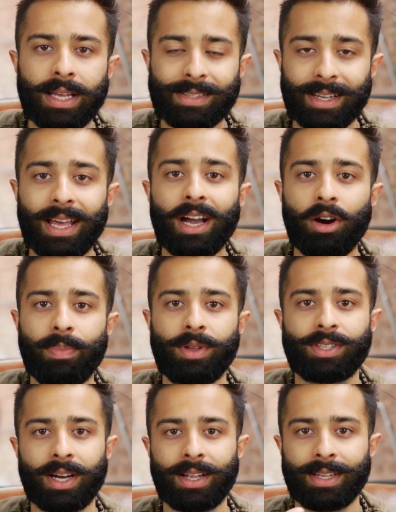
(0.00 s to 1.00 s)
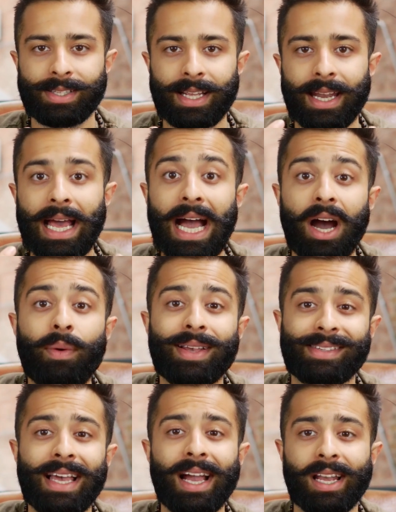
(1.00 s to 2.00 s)
It's going to help you to understand how
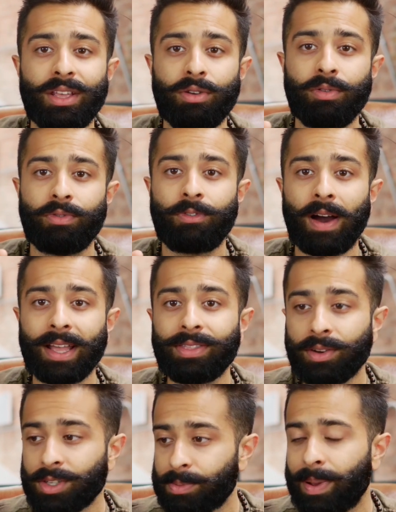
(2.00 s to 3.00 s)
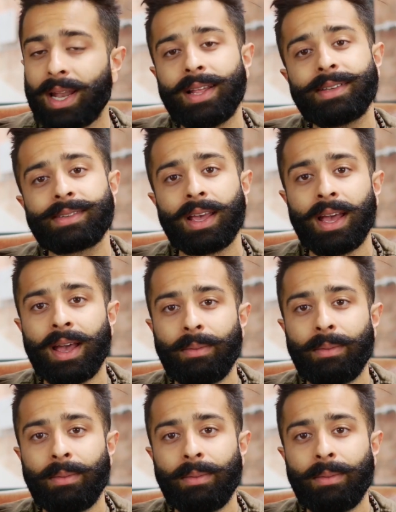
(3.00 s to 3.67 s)
exactly you find those pillars,